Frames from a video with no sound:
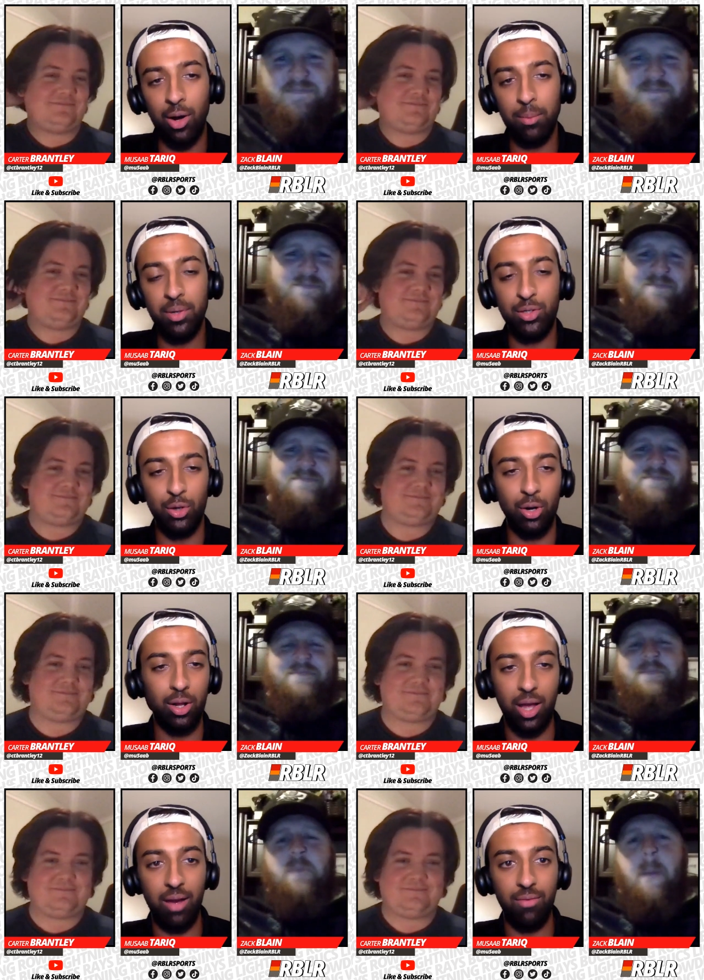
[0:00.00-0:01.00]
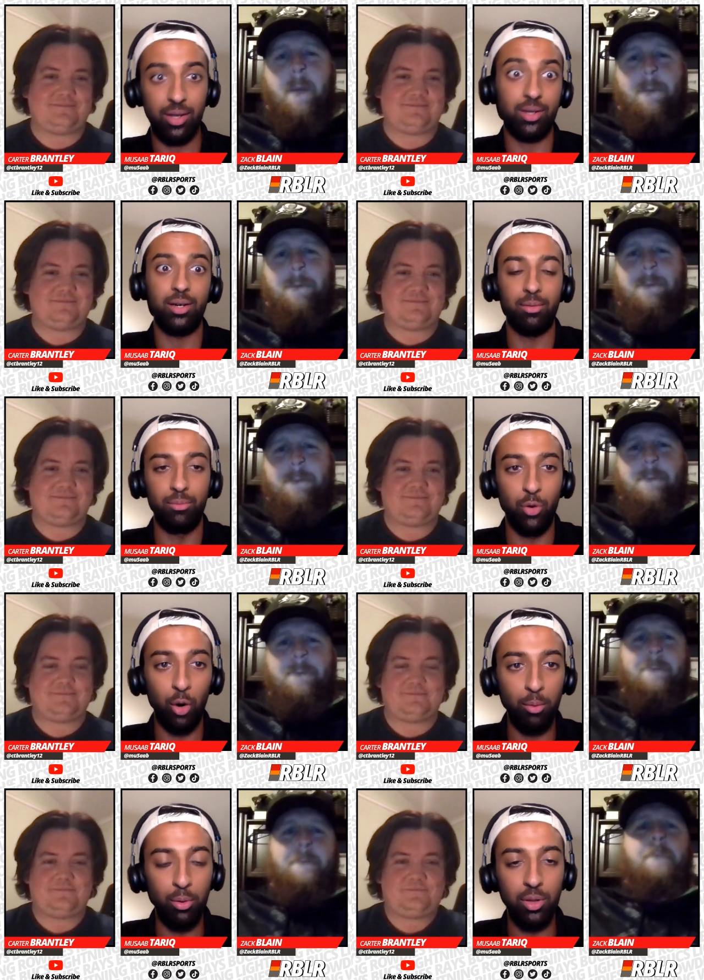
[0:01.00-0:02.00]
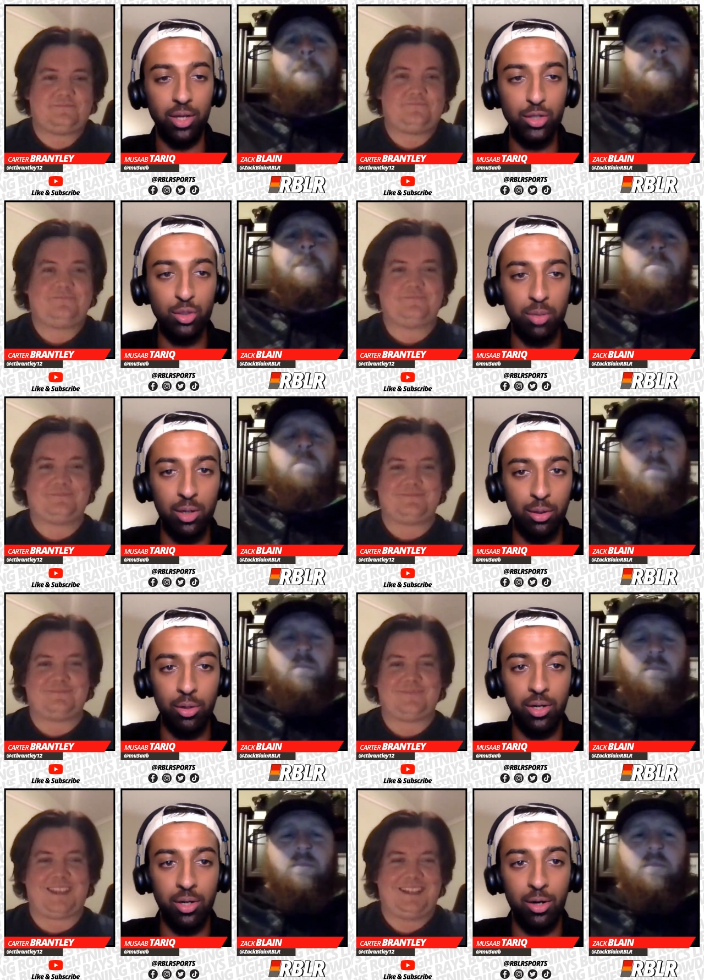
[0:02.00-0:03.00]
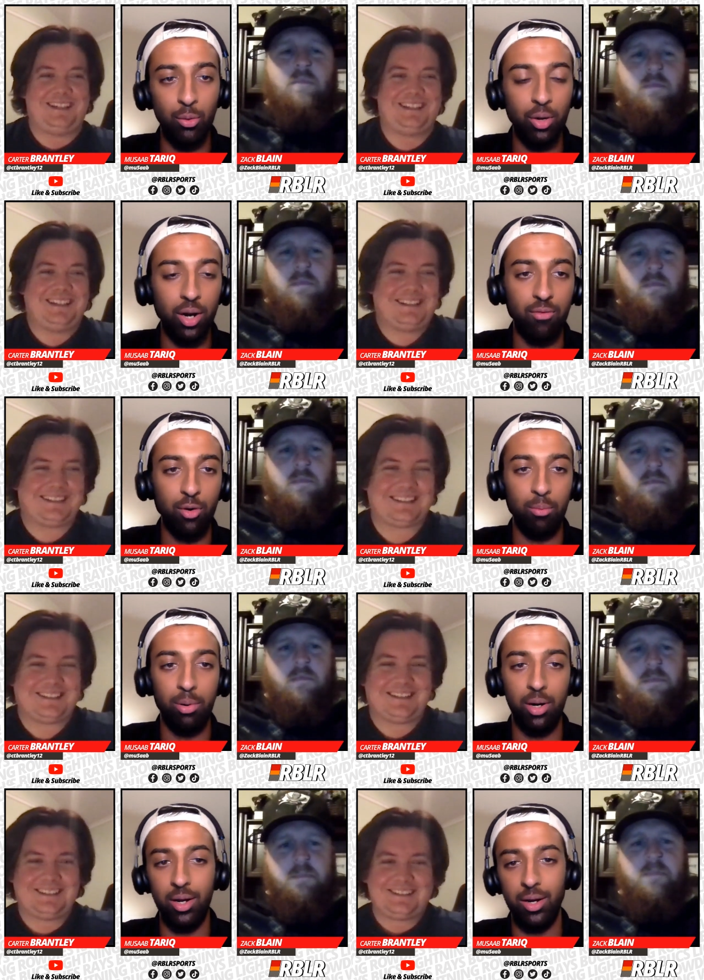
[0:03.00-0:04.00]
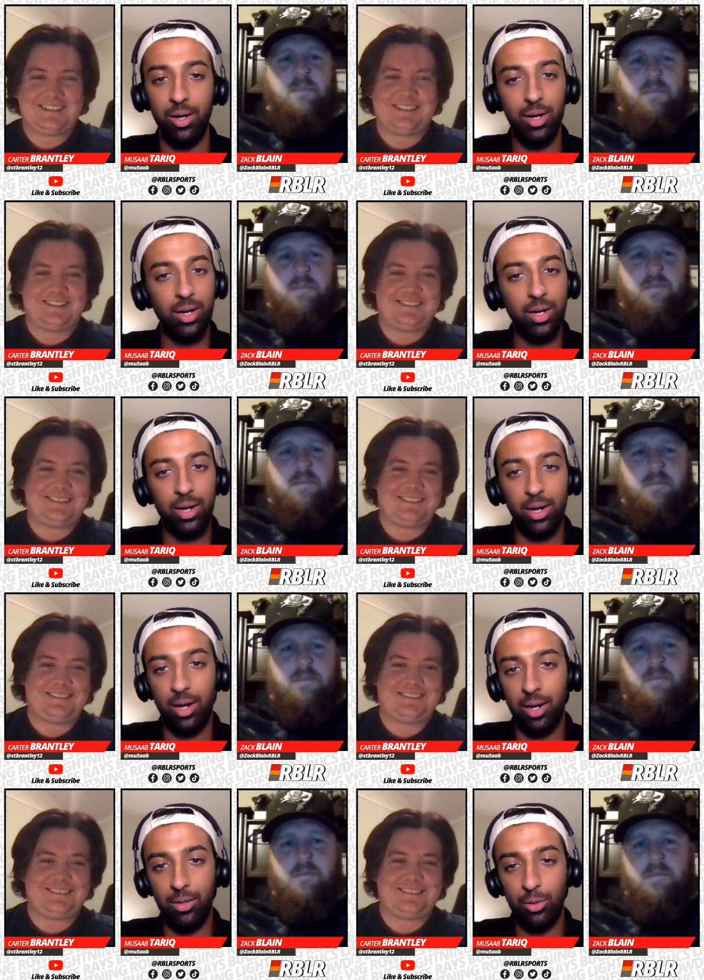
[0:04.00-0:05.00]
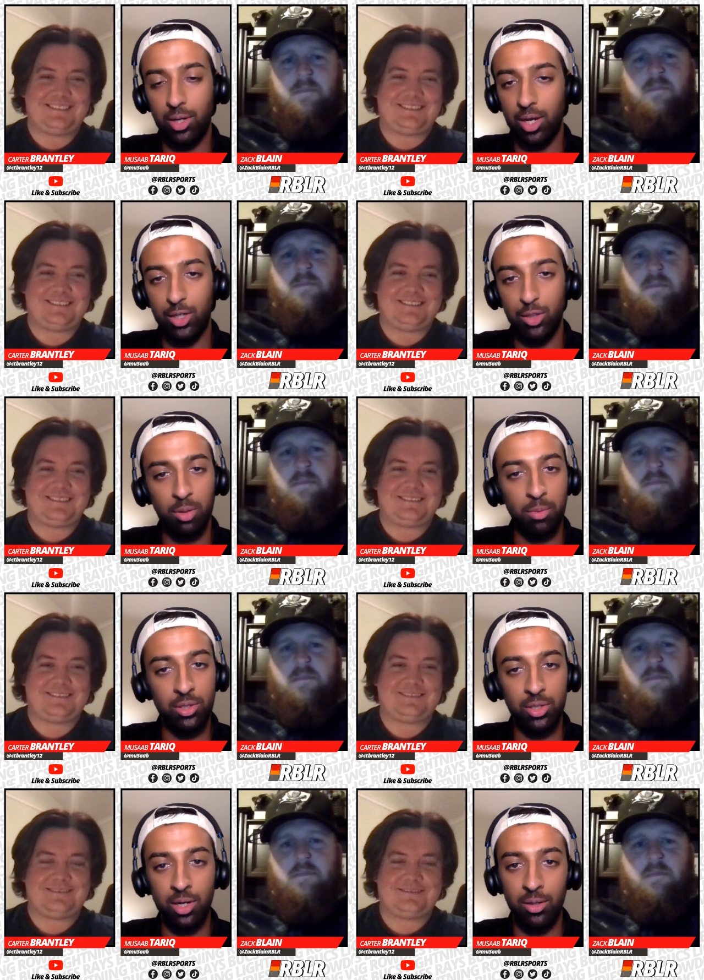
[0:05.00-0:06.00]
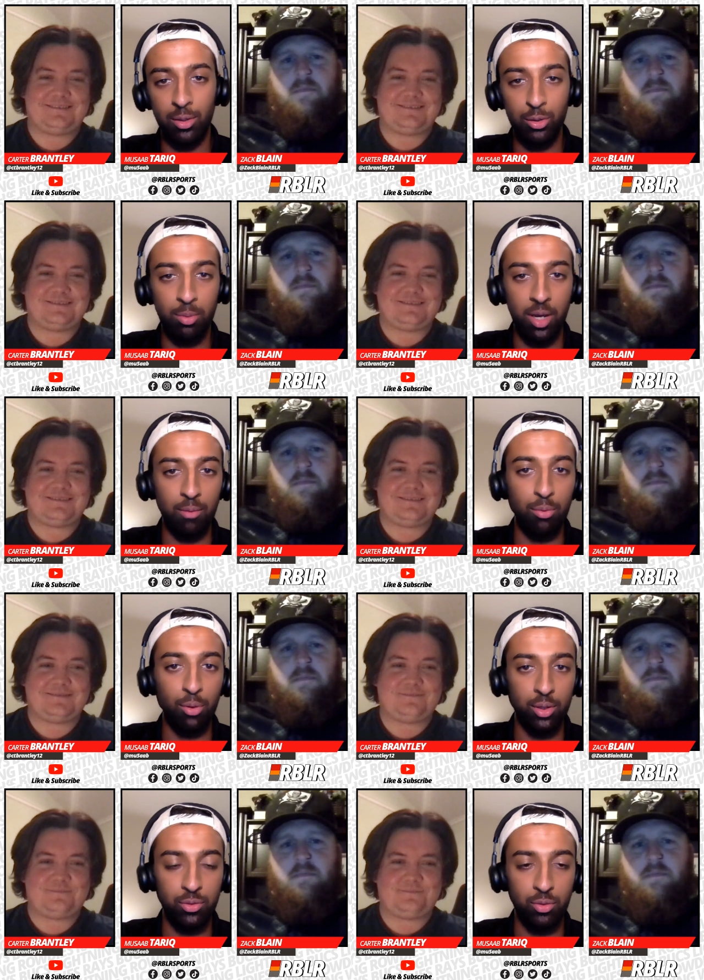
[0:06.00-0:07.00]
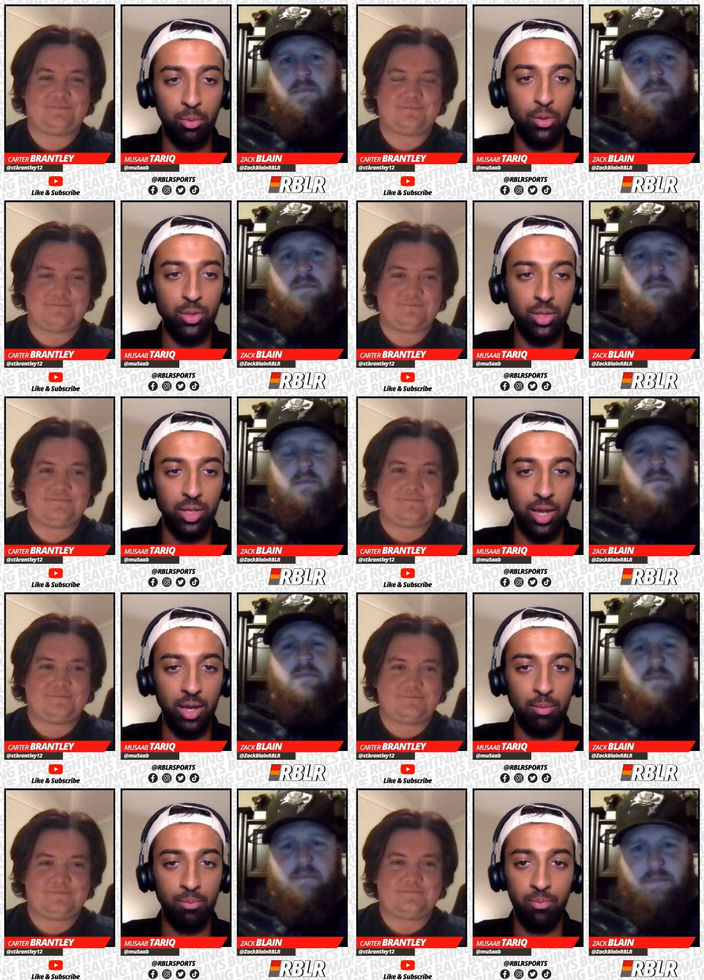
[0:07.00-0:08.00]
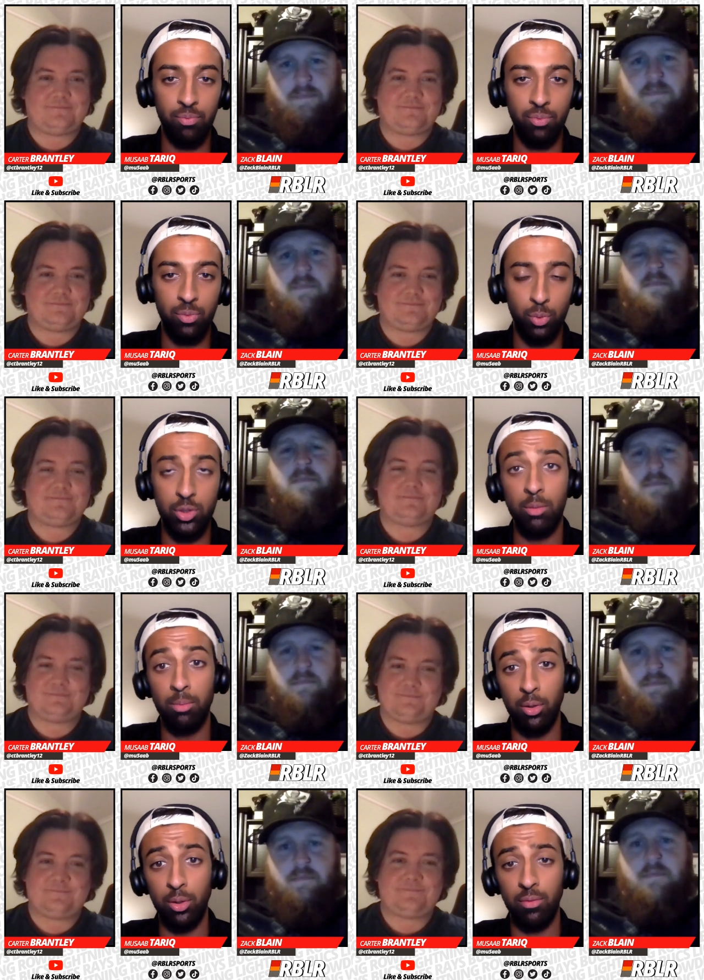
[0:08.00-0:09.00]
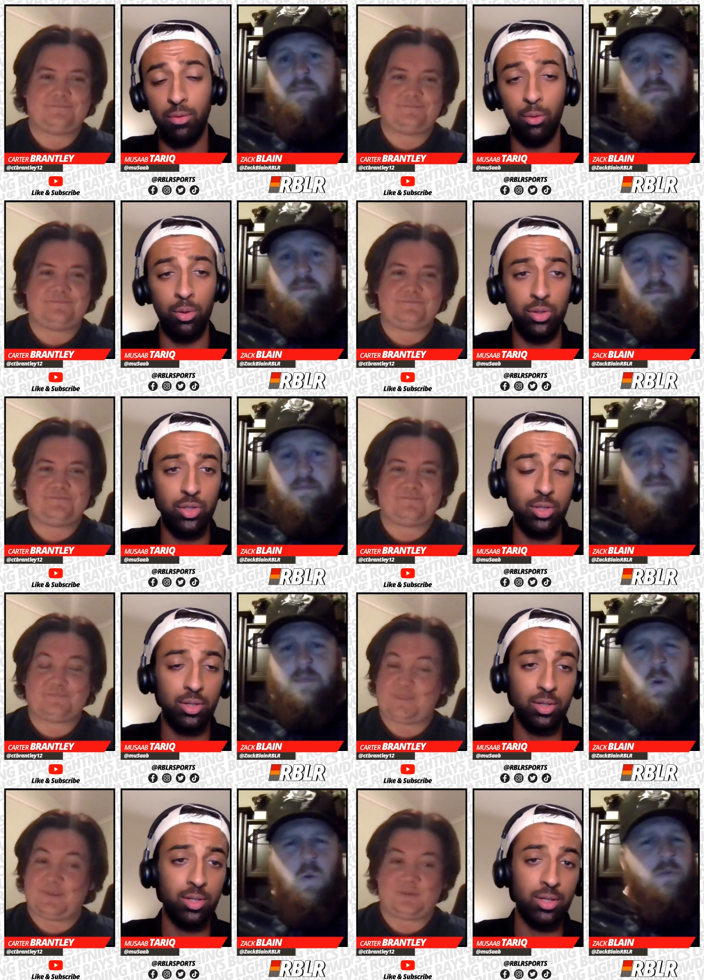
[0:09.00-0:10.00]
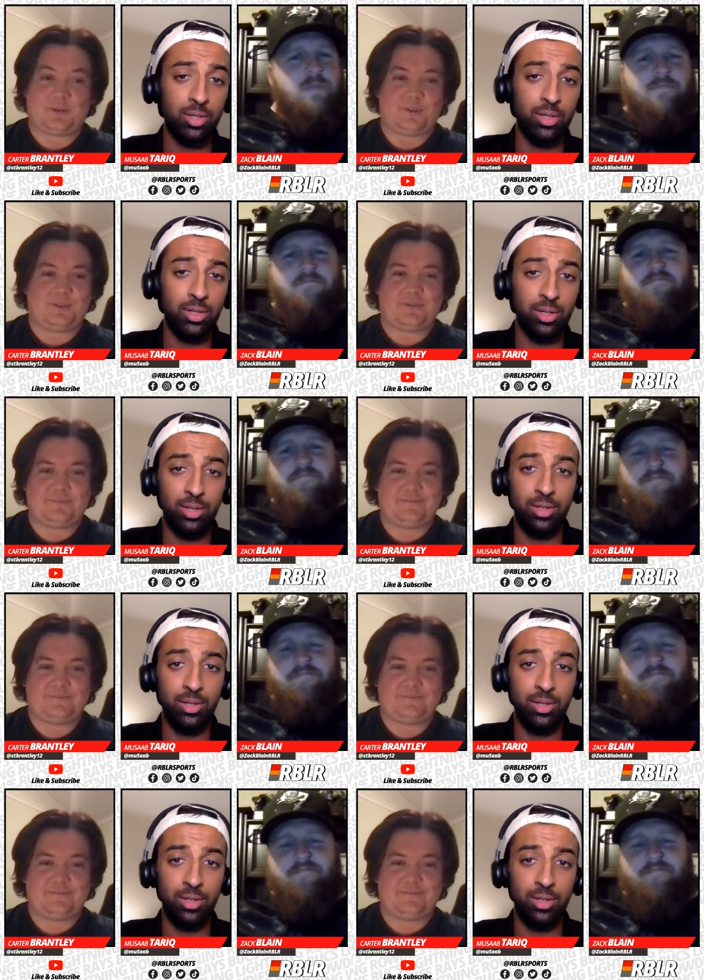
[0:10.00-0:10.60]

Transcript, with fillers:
Speaker 1: I mean, sure, I'll have like a normal lunch meal or dinner or whatever. But uh, you can catch me munching on those bad boys for most of the game with some milk, of course. Of course.